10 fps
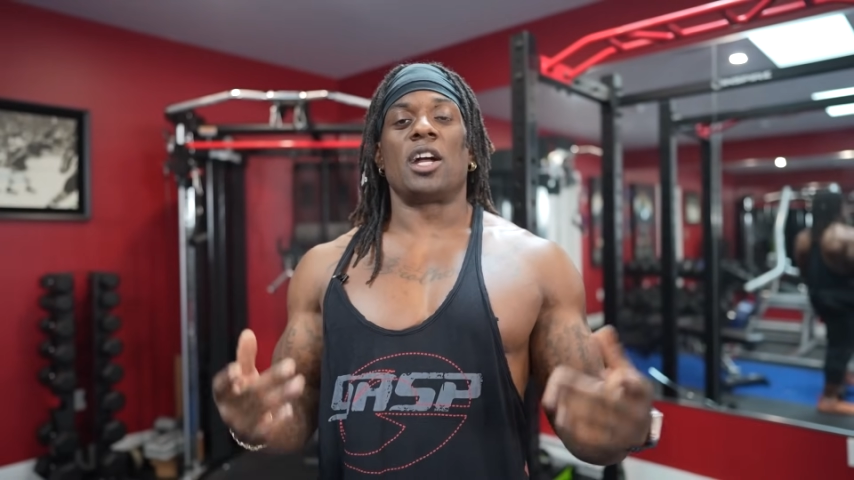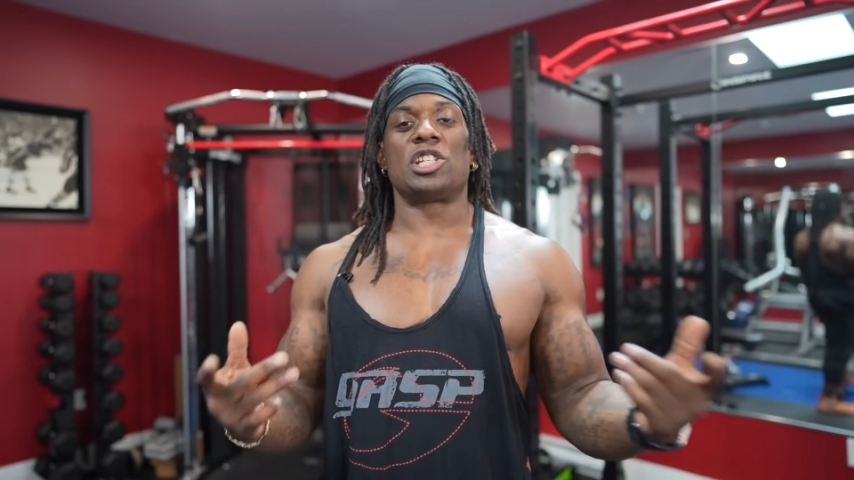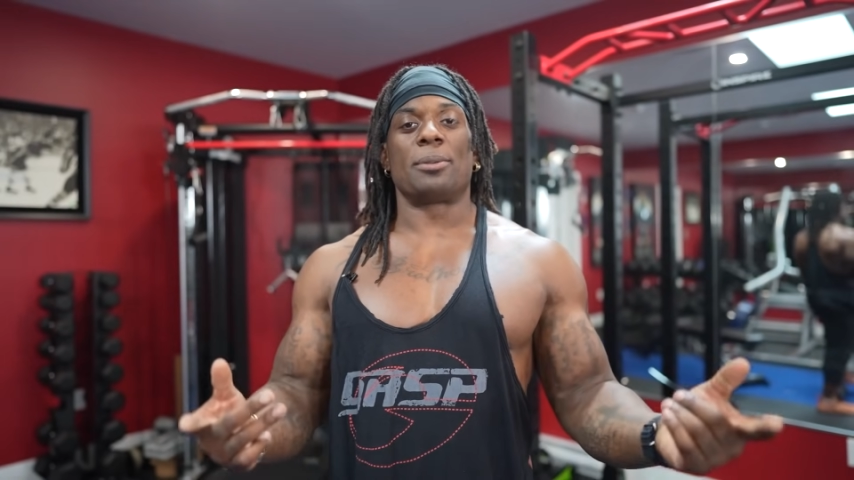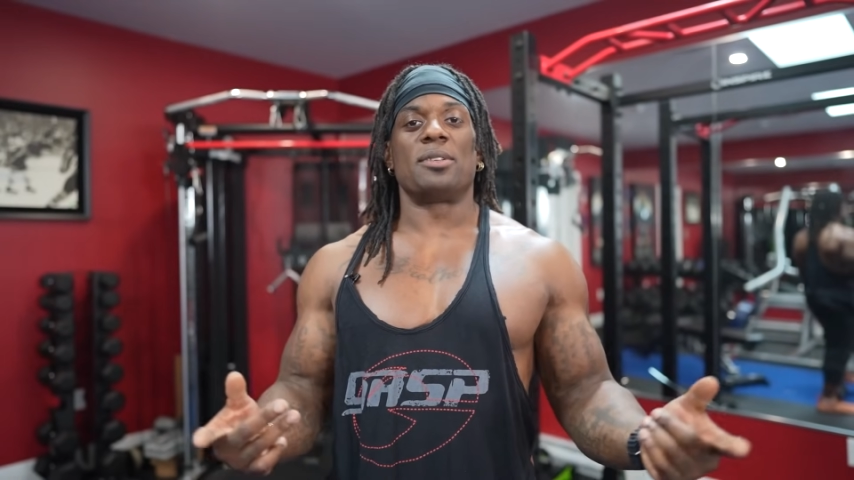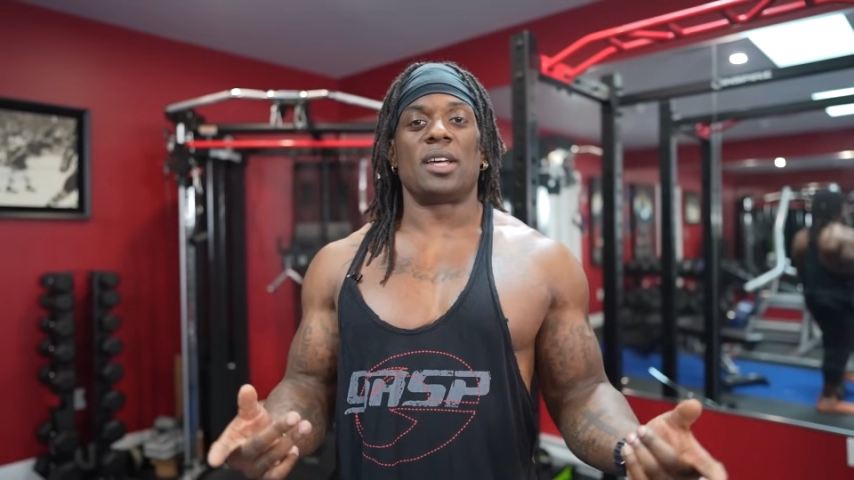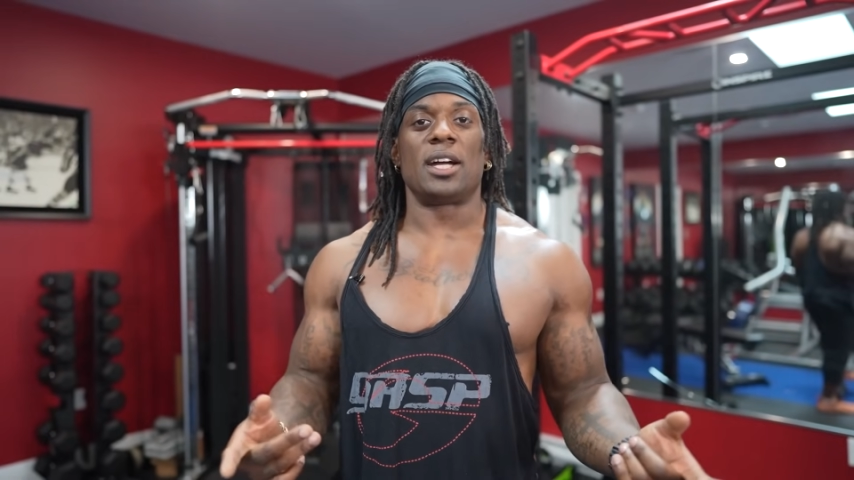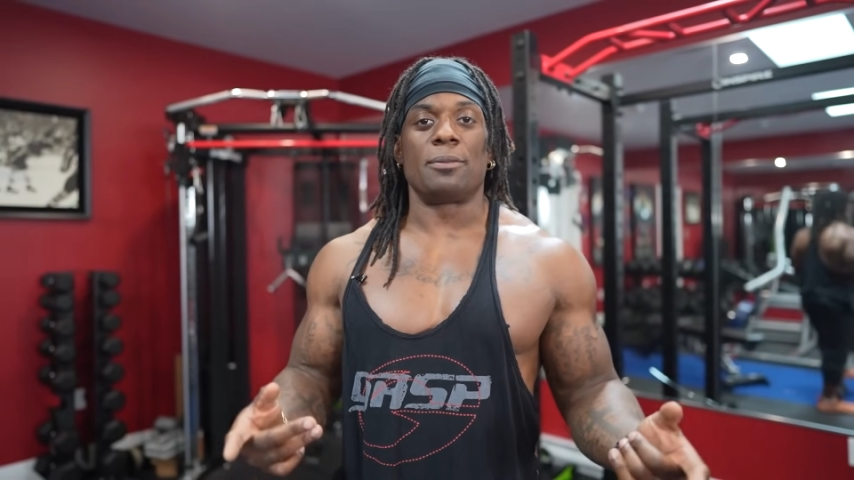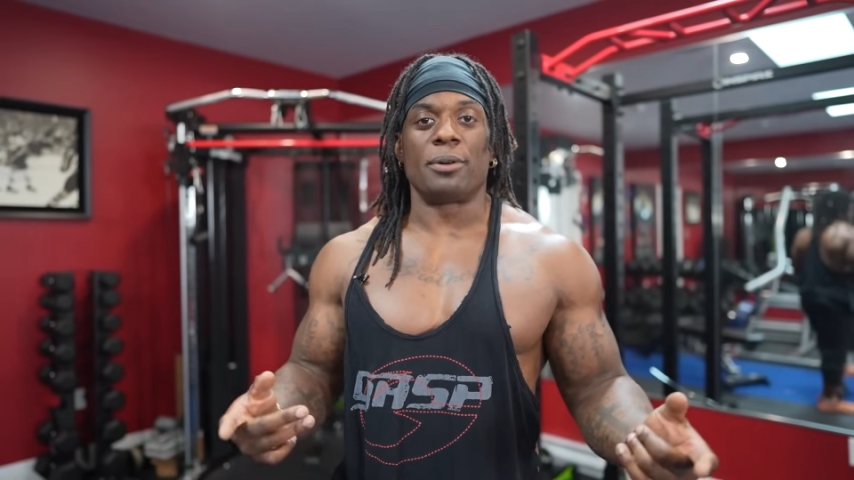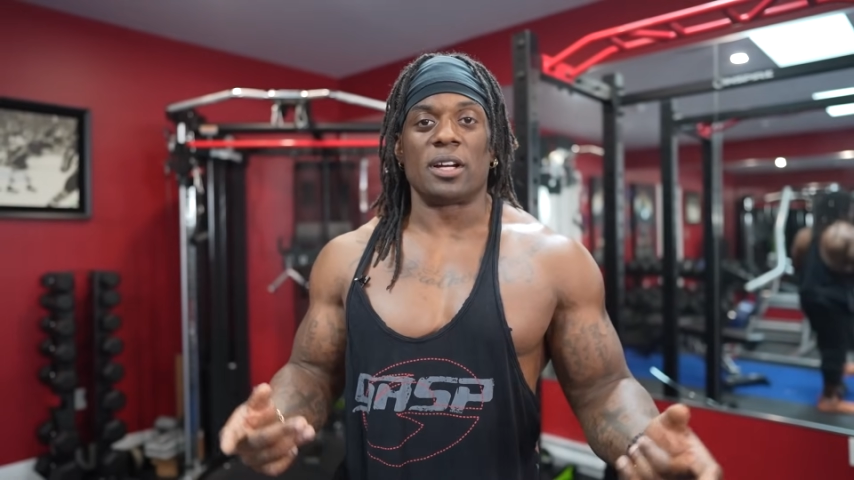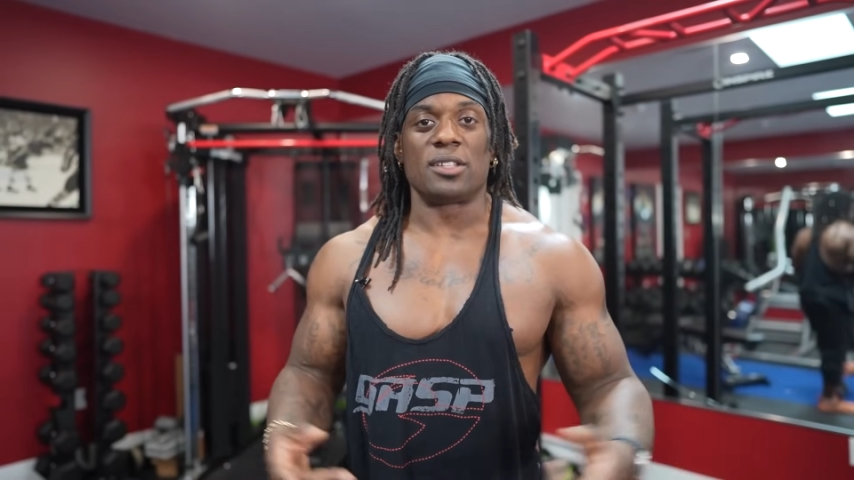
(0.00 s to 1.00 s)
Iron Shepherd's
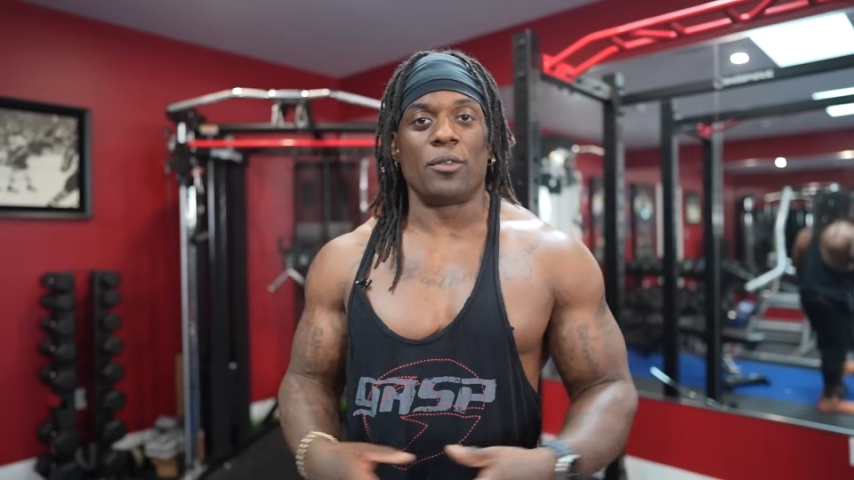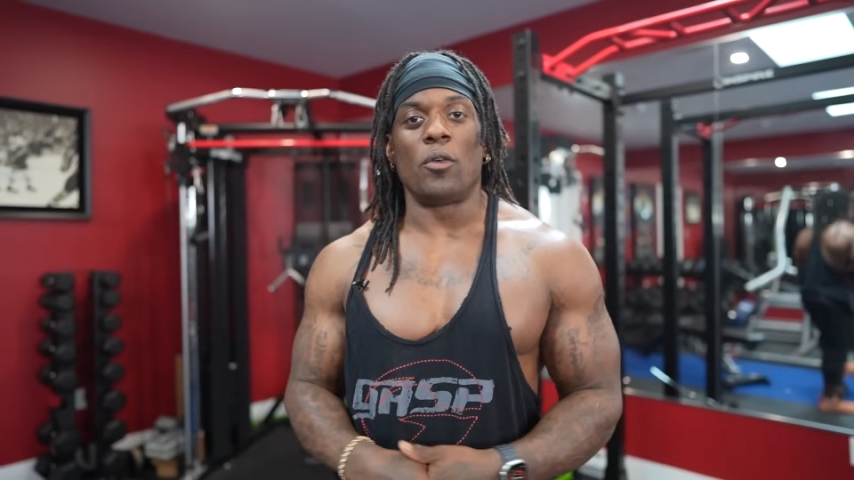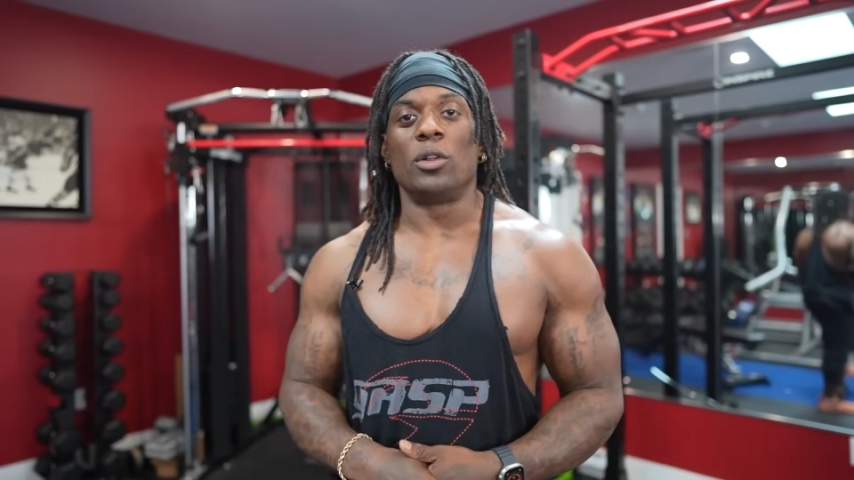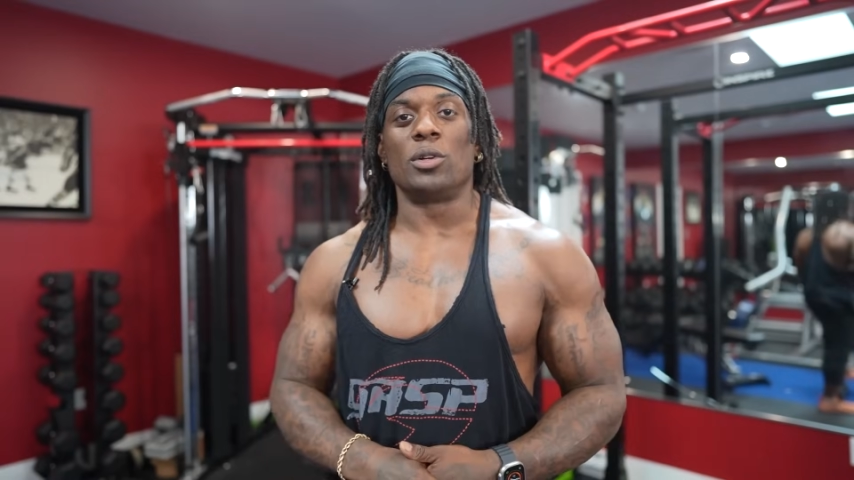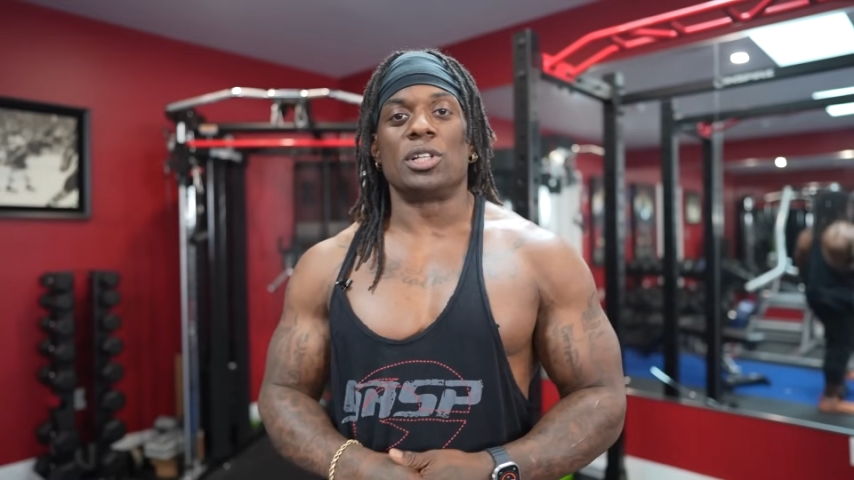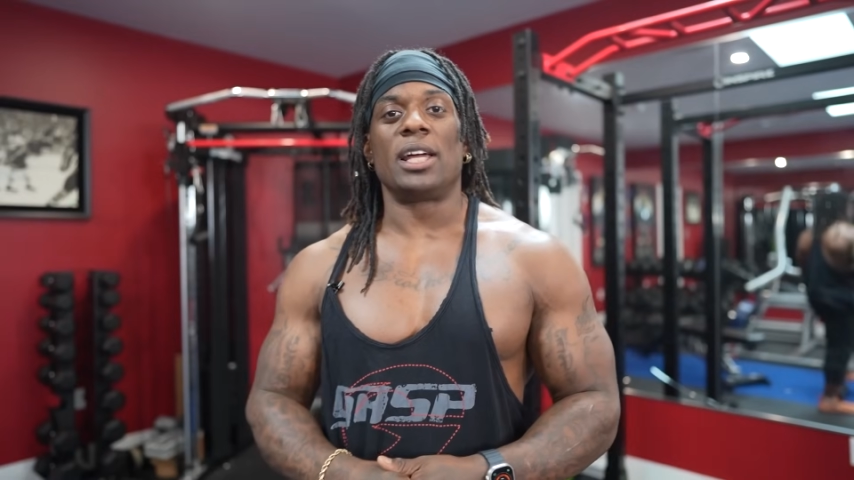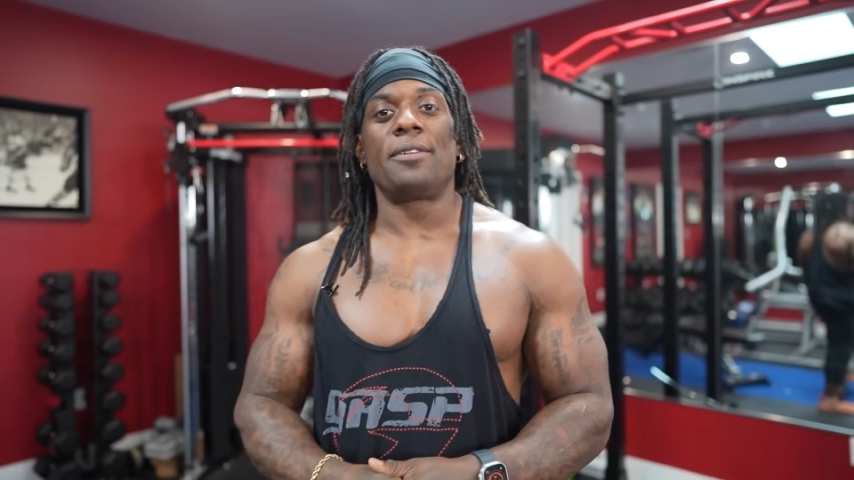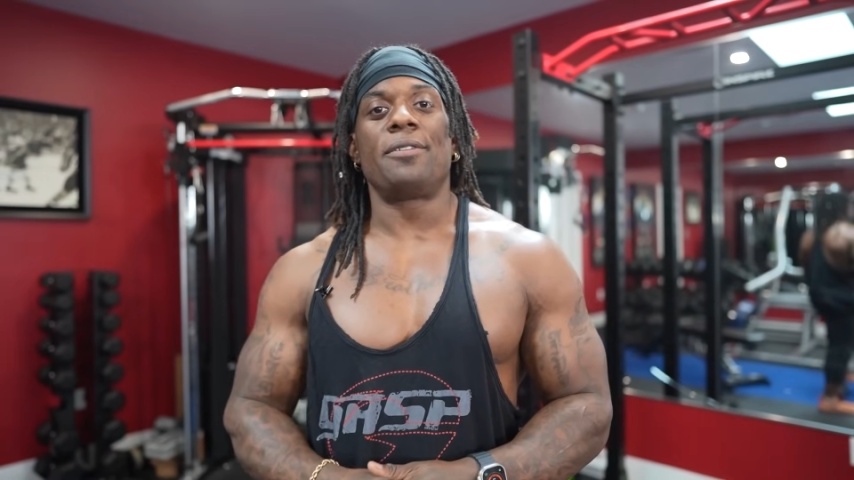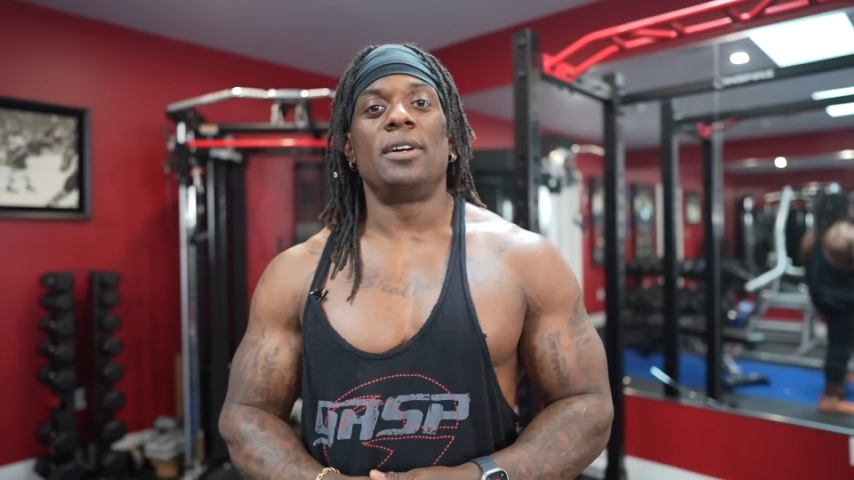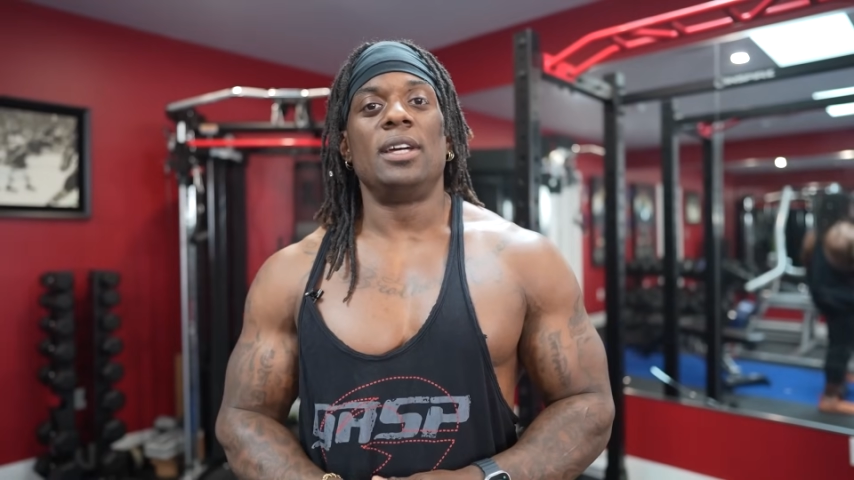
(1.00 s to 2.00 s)
Iron, progressive overload your life.